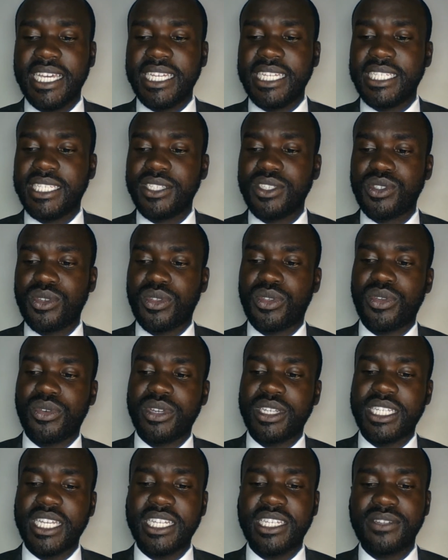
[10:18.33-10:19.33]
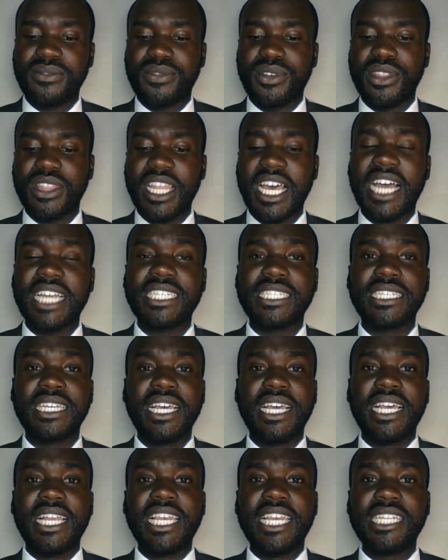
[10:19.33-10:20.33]
It is authoritative on that.
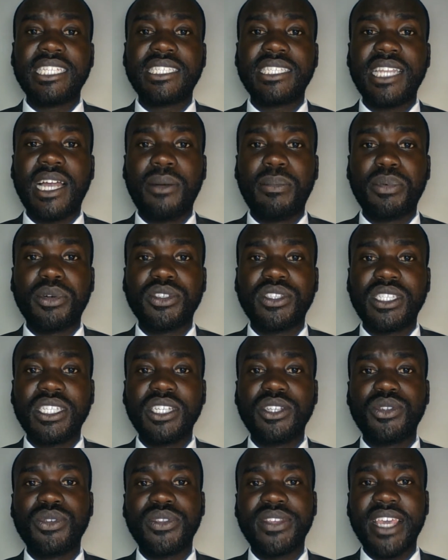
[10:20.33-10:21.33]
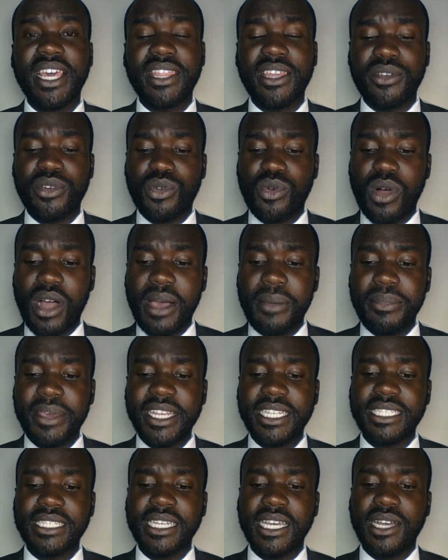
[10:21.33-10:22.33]
Let's now proceed to the other
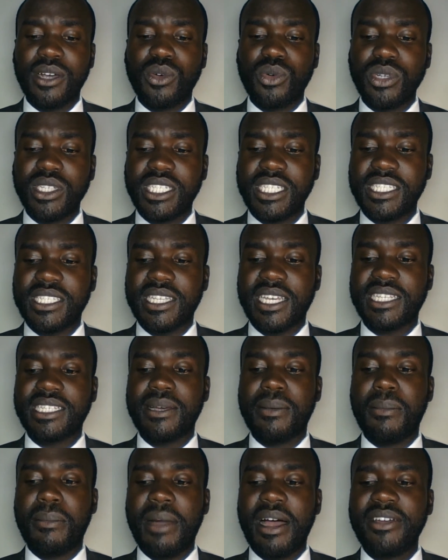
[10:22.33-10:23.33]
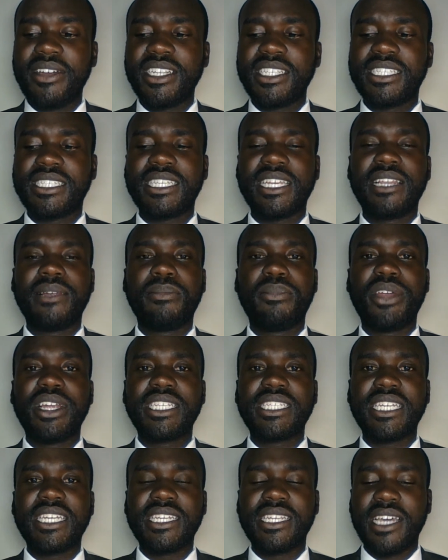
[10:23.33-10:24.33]
requirement, which is that a marriage
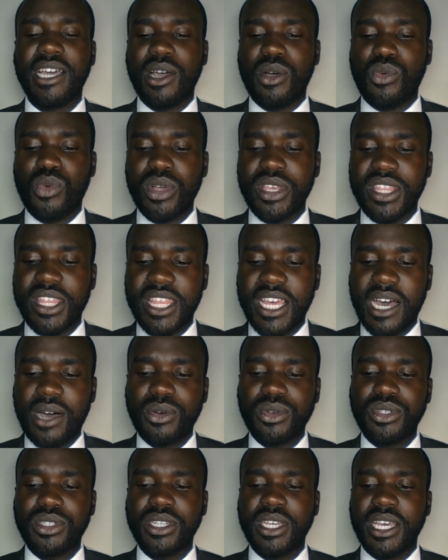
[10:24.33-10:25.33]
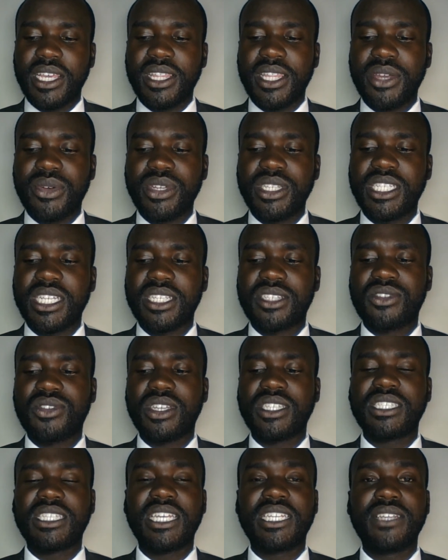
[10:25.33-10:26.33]
celebrated without the
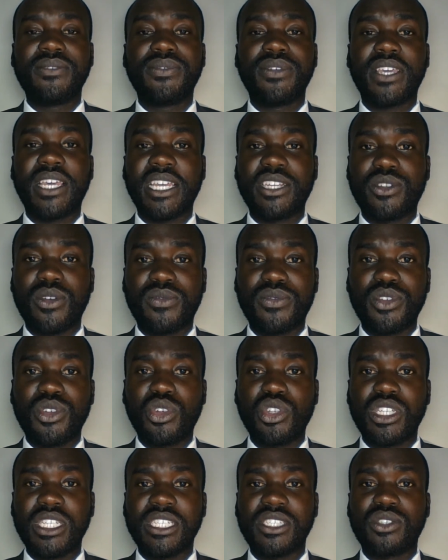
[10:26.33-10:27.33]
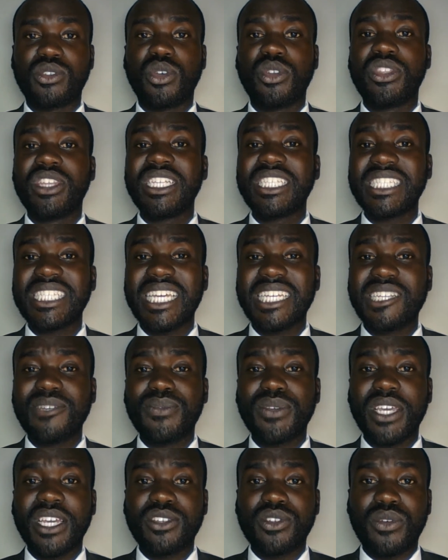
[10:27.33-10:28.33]
registrar's certificate of notice. So this
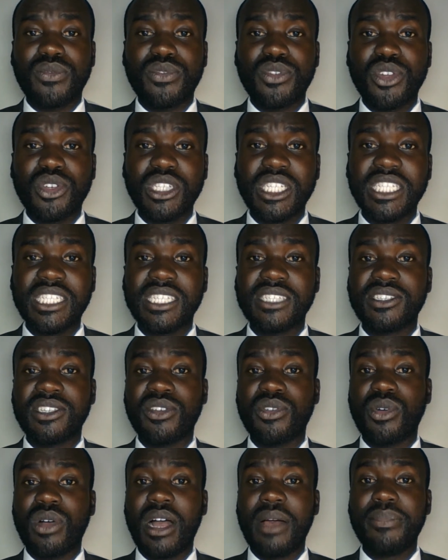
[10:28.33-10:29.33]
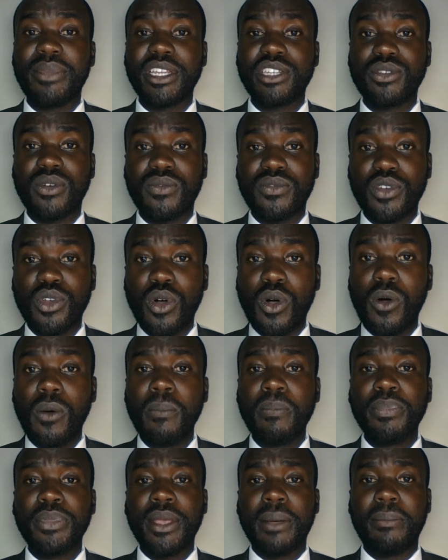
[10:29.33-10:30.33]
certificate of notice is a requirement of law
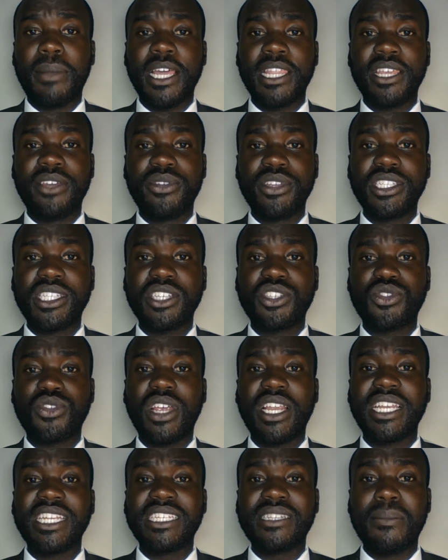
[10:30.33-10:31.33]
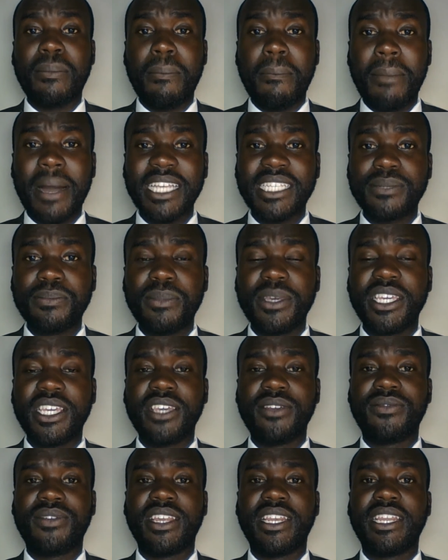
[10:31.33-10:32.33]
by the registrar, and it must be
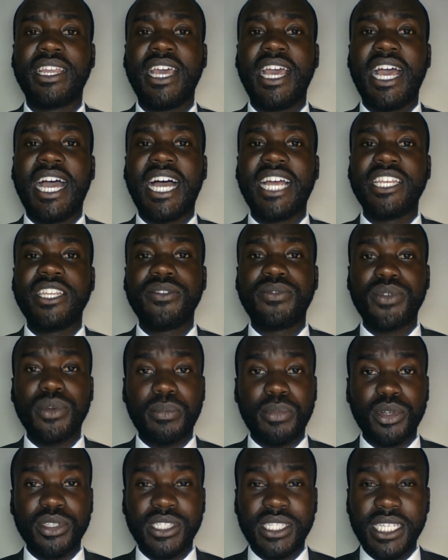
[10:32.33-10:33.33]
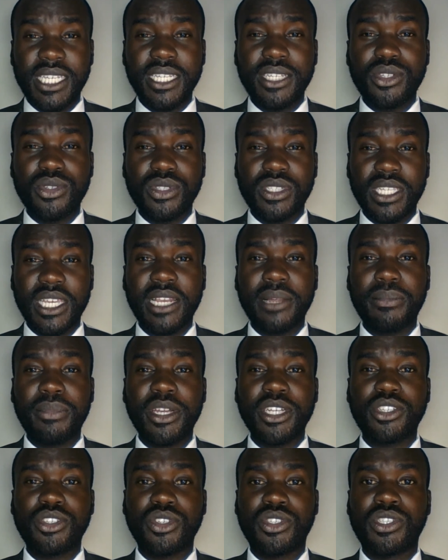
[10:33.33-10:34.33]
given. And if you proceed to
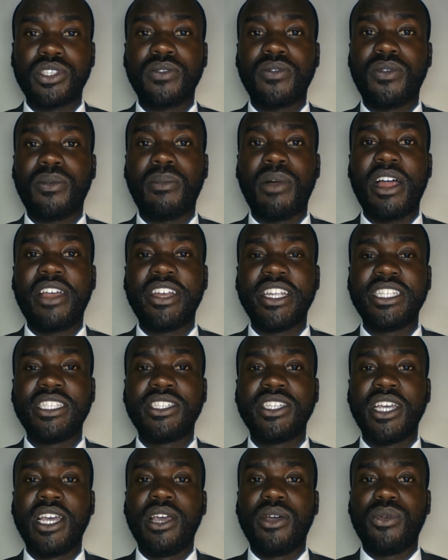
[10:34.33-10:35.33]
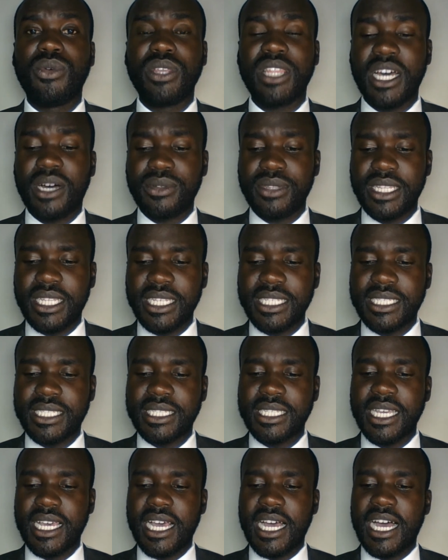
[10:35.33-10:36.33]
celebrate your civil marriage without this
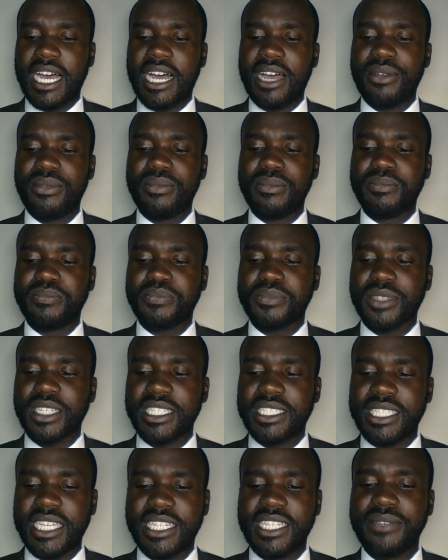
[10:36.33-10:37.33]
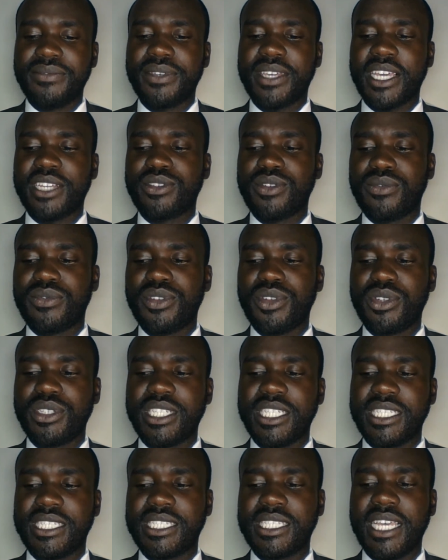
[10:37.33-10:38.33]
certificate of
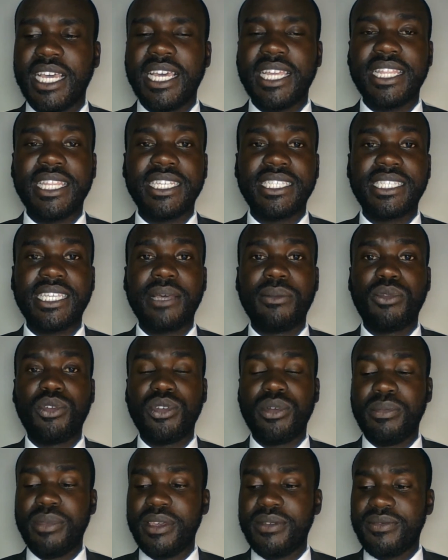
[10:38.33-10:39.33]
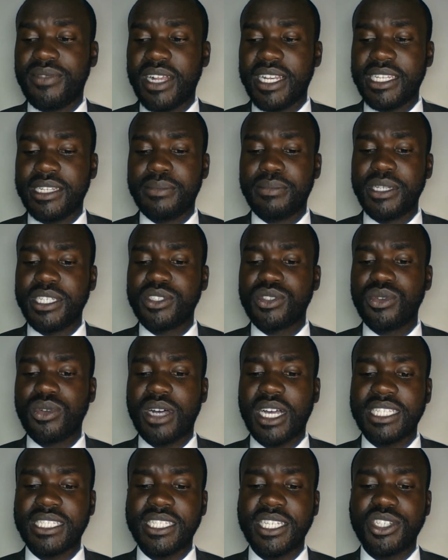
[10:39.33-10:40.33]
notice, the same would be invalid. Please look
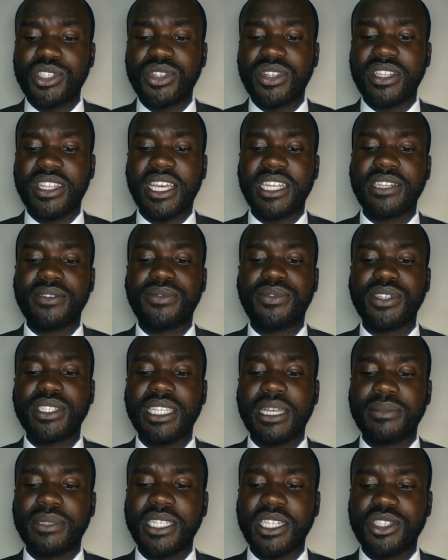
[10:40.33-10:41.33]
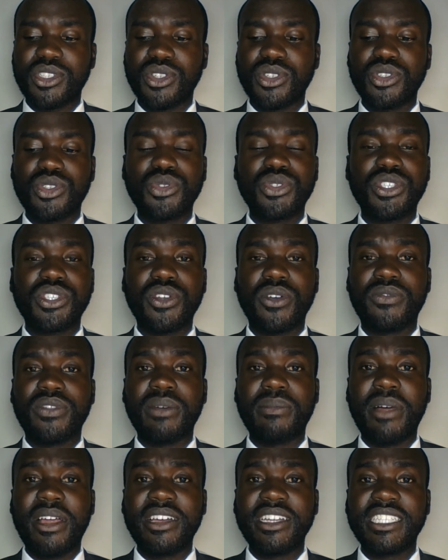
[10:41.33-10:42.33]
at section 34 subsection 2c of the
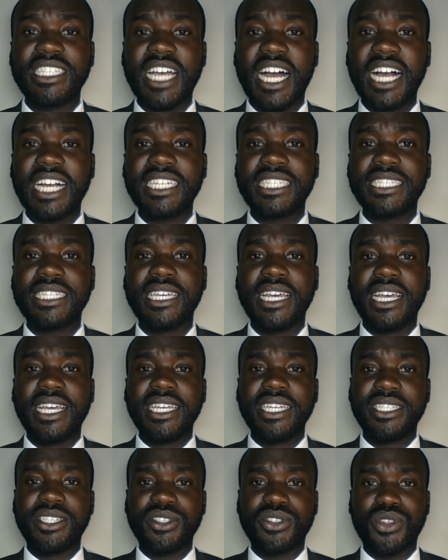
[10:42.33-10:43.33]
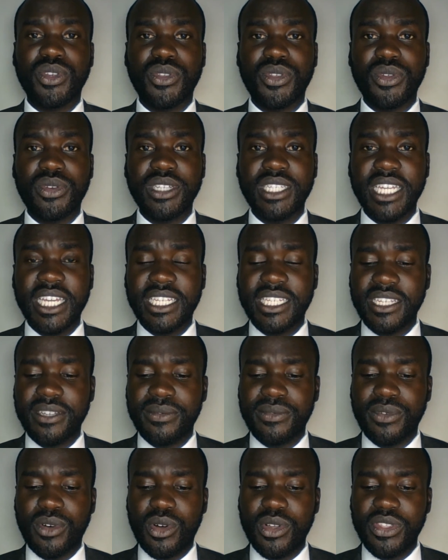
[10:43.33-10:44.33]
Marriage Act. It is
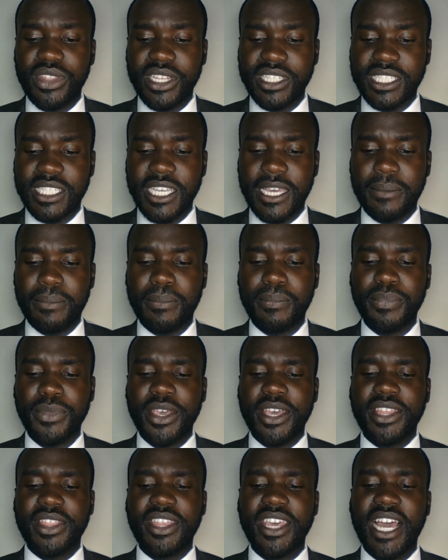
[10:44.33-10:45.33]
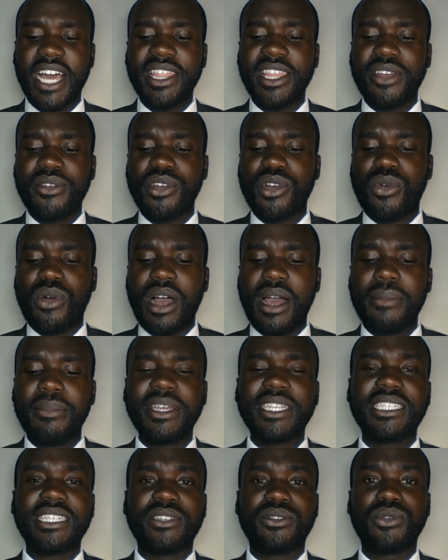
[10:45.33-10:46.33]
authoritative on the same. The other
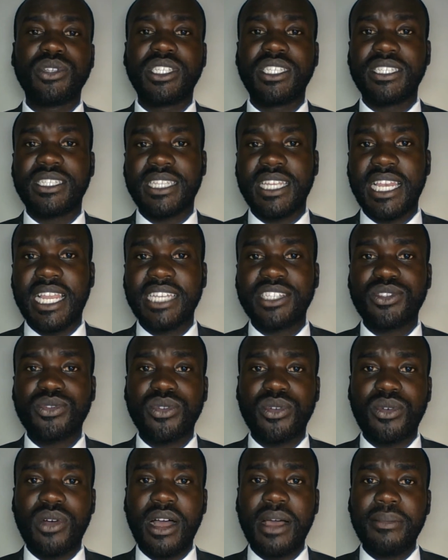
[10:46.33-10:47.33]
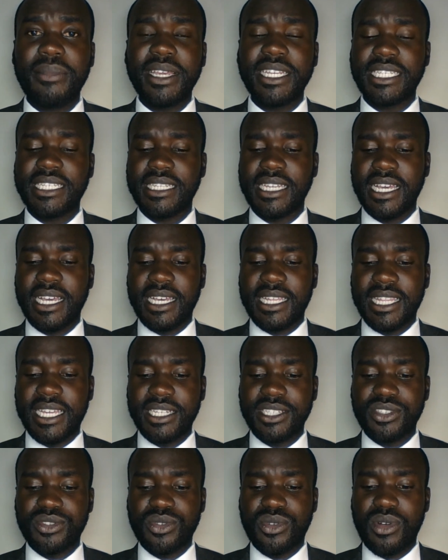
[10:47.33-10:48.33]
requirement, and which is the last requirement, that
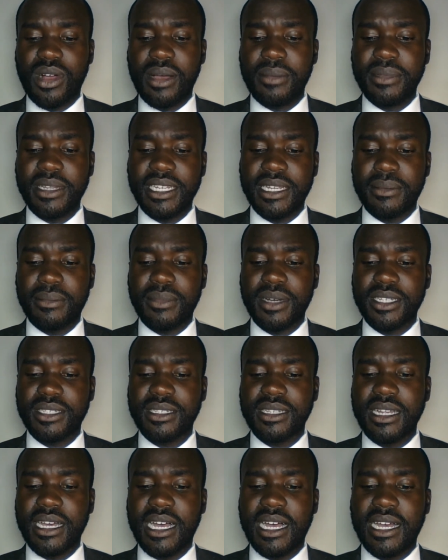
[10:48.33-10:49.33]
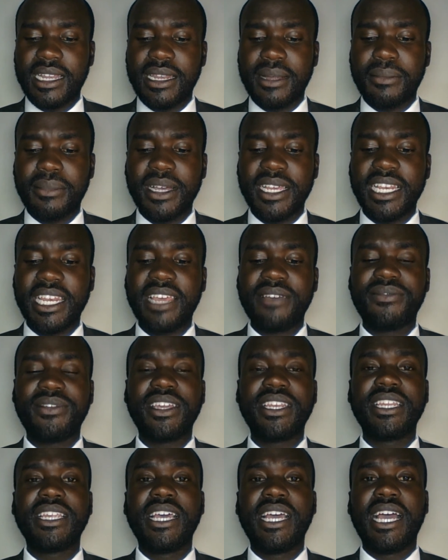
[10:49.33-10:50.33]
is requirement number
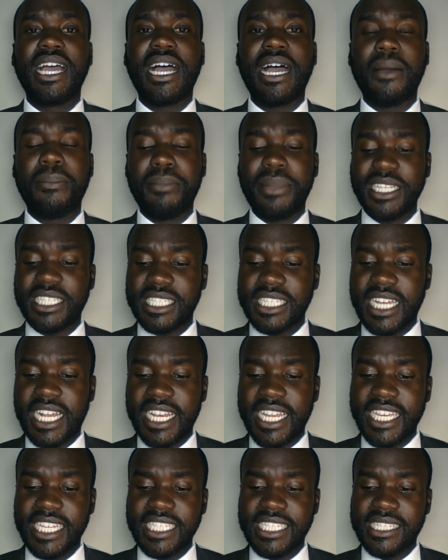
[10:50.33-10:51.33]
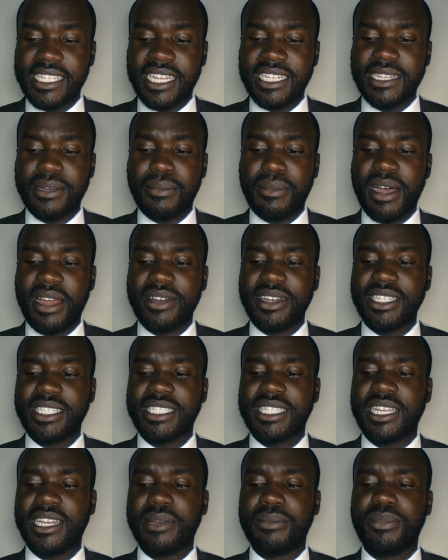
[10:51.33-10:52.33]
11, basically is that a marriage
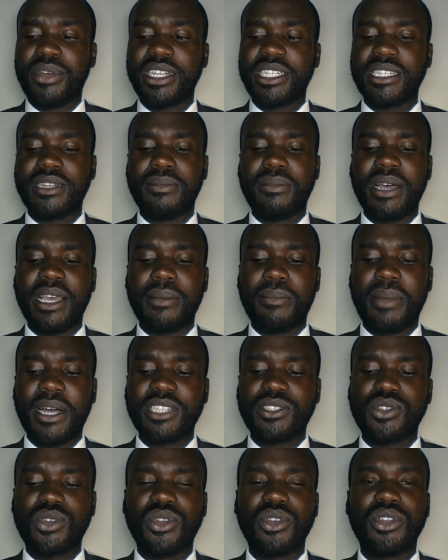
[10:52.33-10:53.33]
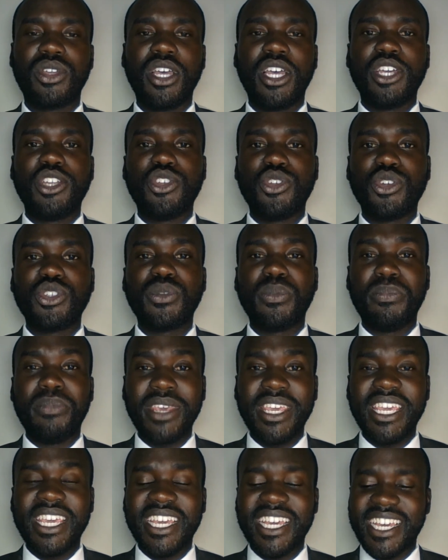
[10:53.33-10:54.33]
celebrated by a person not
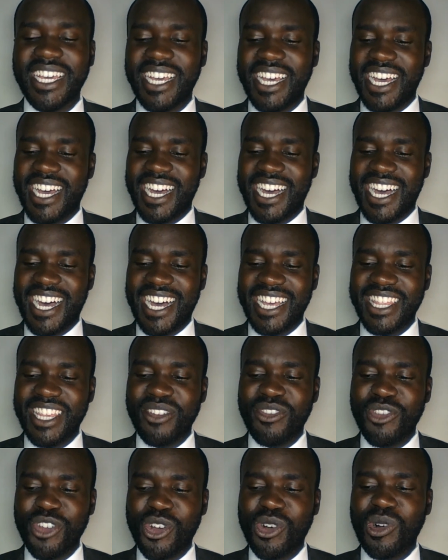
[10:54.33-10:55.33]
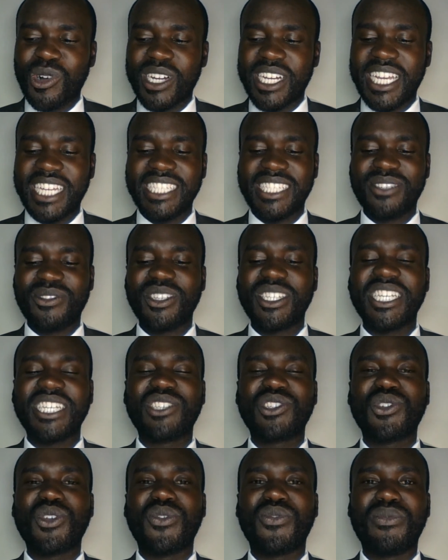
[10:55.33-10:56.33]
being the recognized
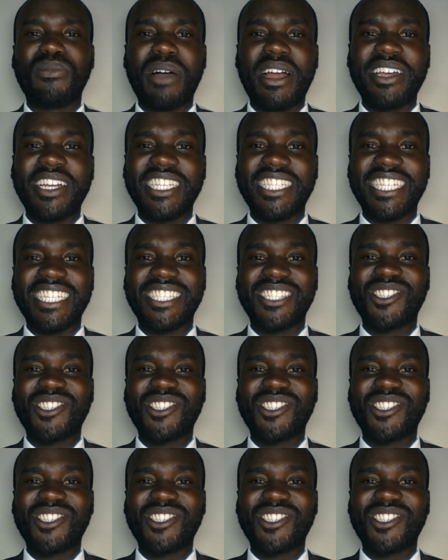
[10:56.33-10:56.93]
register of marriages.